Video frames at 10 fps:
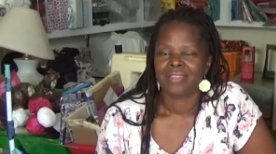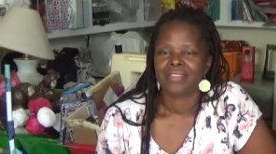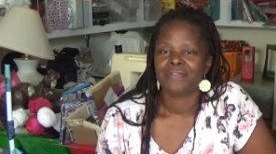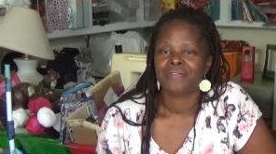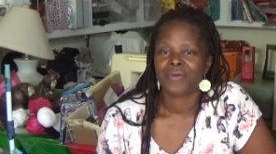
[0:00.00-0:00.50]

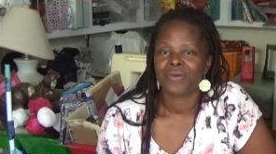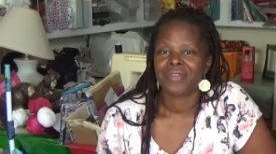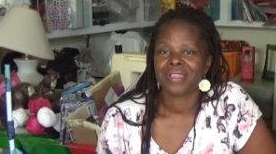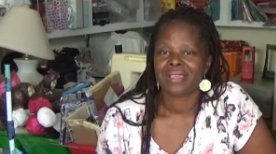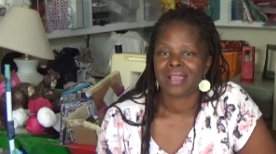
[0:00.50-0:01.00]
the floor
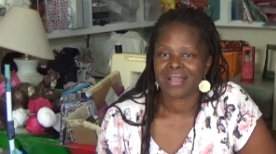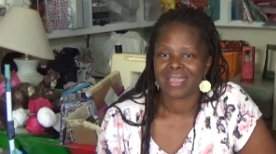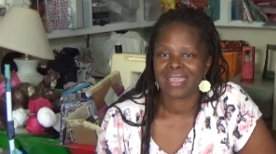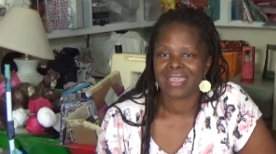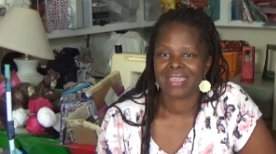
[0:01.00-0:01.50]
is
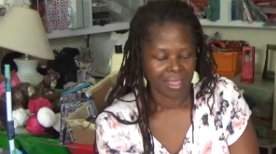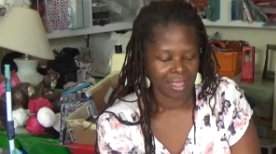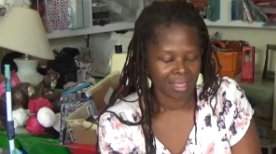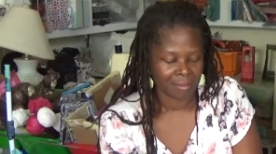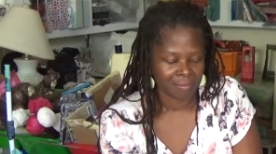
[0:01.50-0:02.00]
yucky,
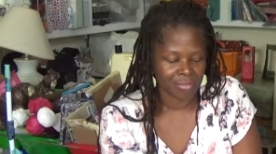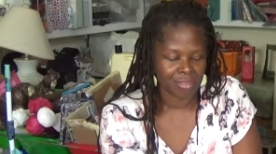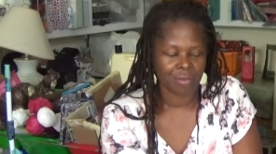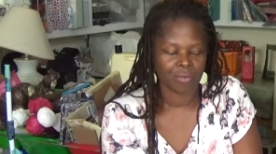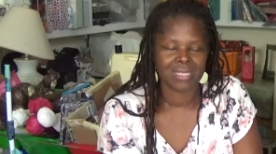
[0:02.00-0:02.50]

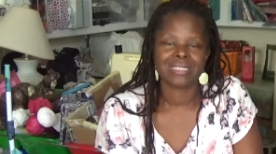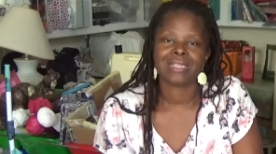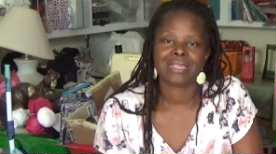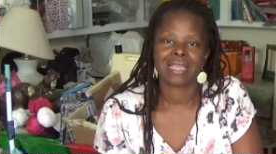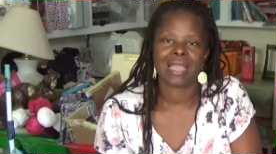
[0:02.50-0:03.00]
so I wanted to
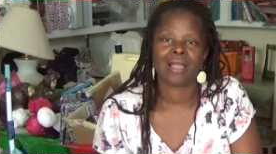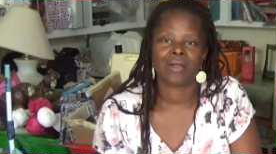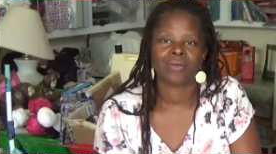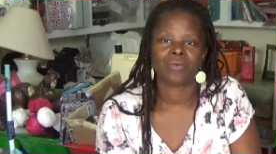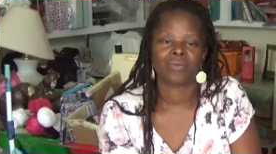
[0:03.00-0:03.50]
see
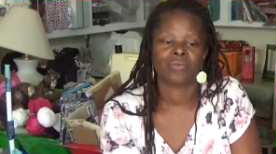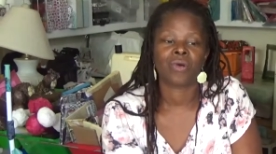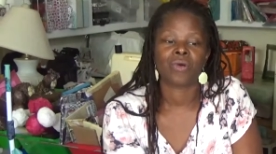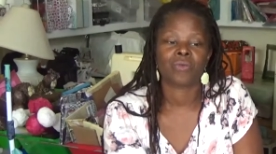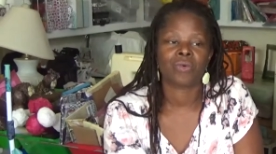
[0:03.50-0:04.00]

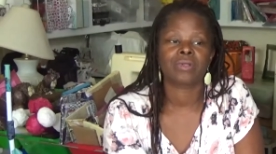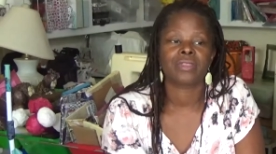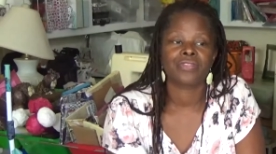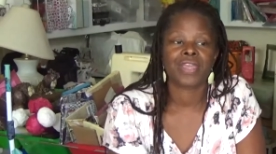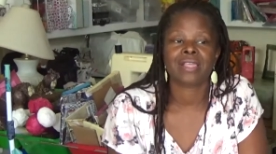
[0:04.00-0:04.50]
what
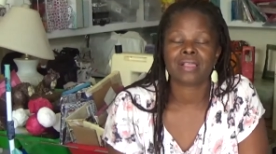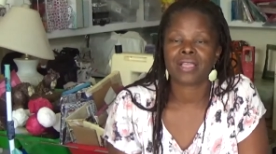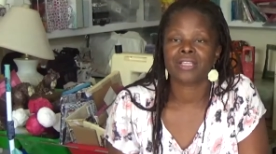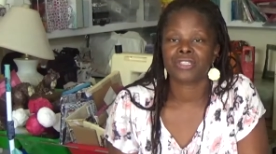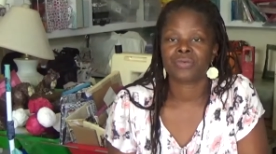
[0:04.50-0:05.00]
things I
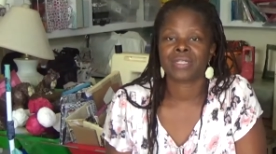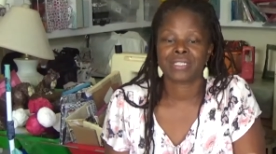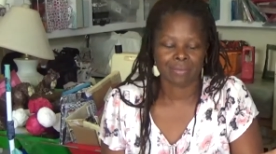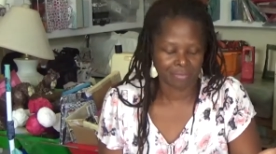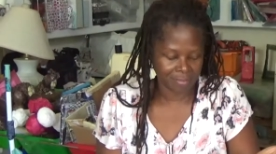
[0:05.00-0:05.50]
could do on a
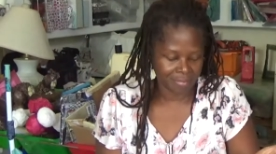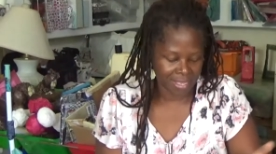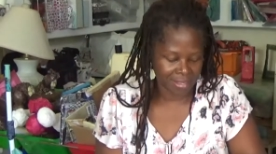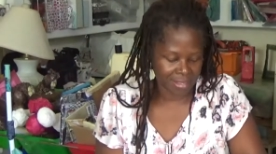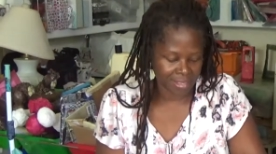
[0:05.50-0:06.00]
temporary
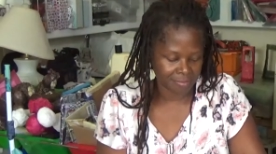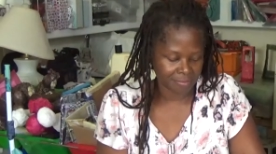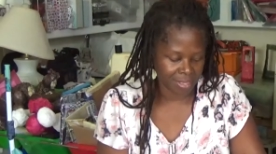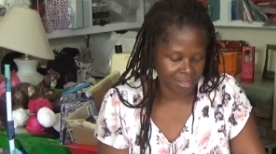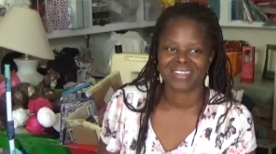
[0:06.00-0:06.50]
basis,
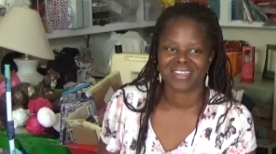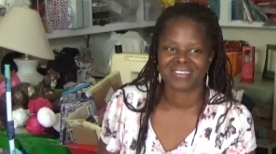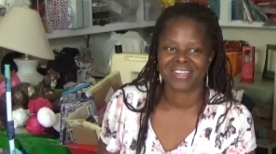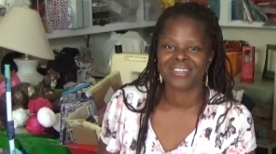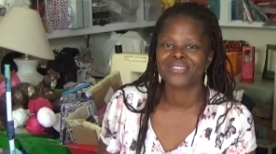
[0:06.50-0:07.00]
because
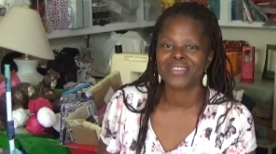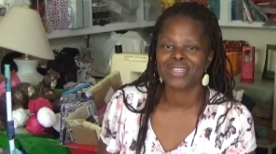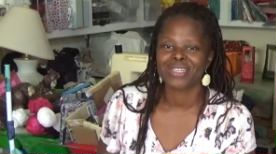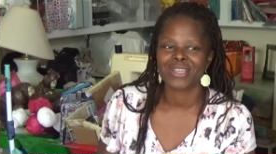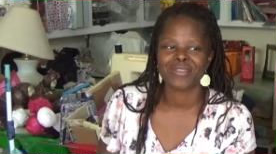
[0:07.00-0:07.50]
I'll try
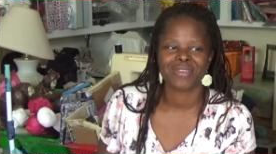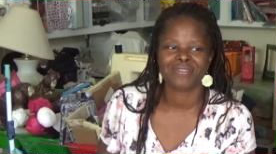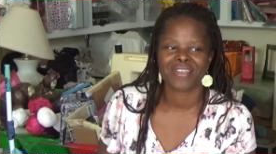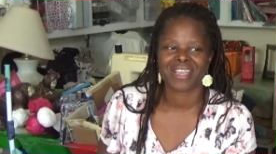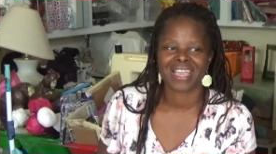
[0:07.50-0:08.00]
and show you
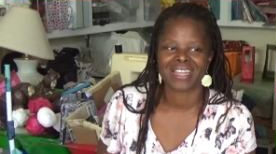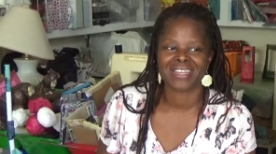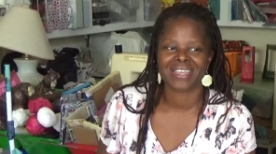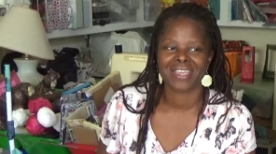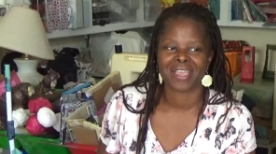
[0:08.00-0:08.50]
if I
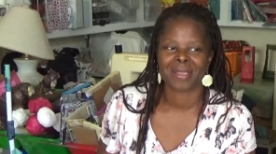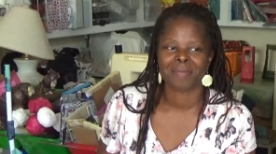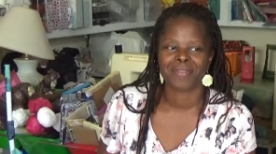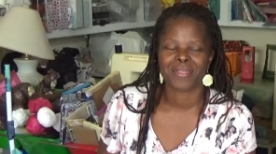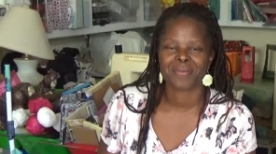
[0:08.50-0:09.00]
can
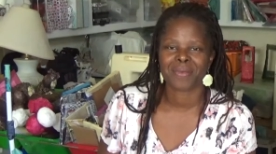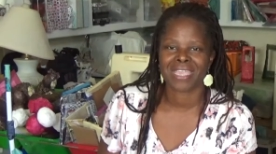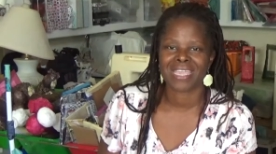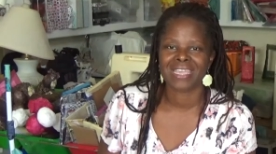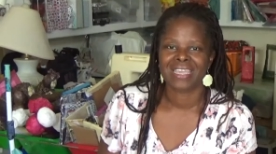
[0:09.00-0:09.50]
this
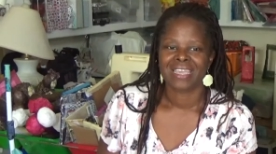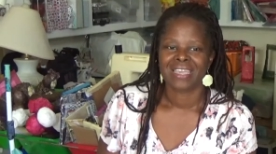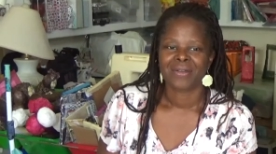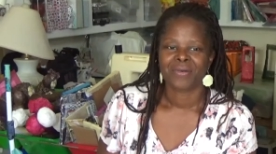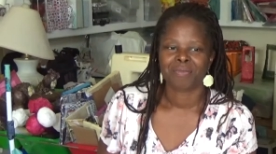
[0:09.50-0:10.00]
week
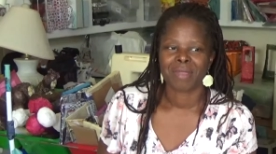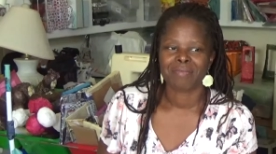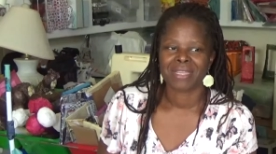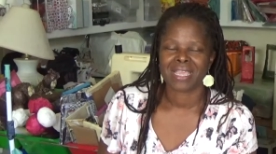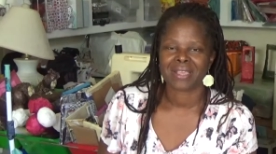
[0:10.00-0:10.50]
or
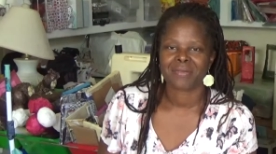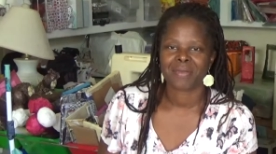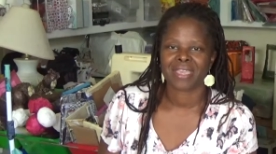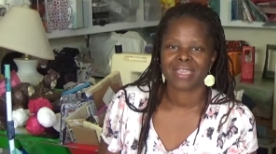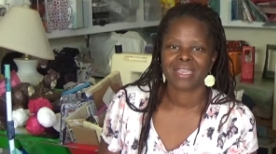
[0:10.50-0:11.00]
maybe next
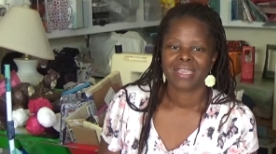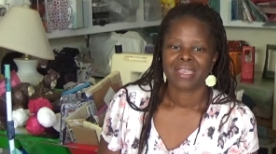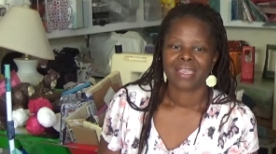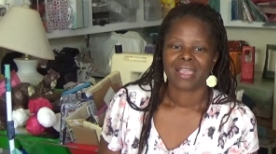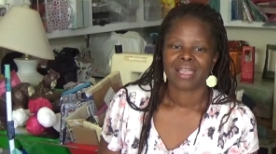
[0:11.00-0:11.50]
week.
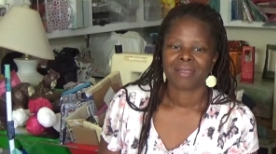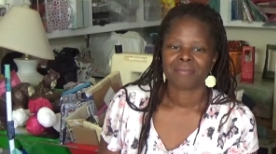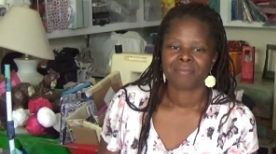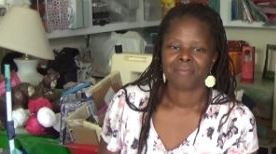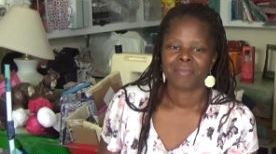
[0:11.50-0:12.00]

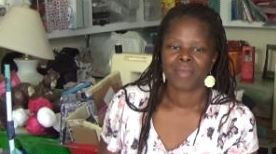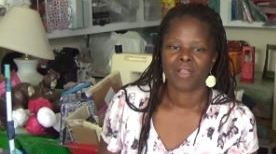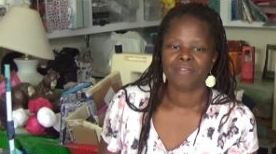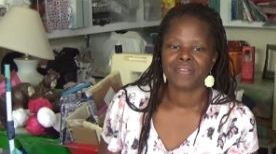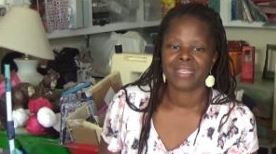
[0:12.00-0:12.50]

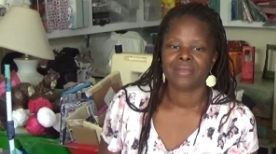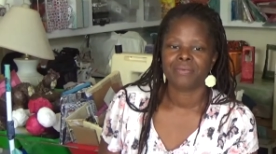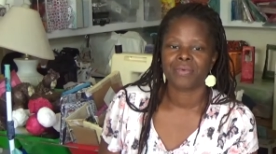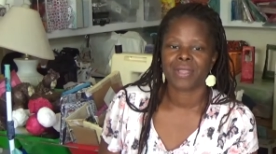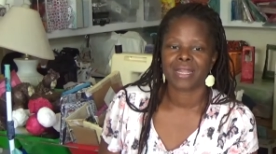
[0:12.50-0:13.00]
Hopefully
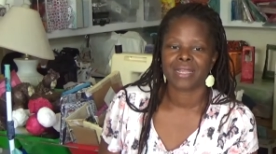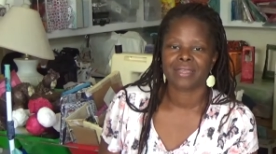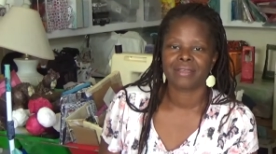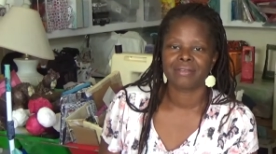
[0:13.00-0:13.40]
we'll get it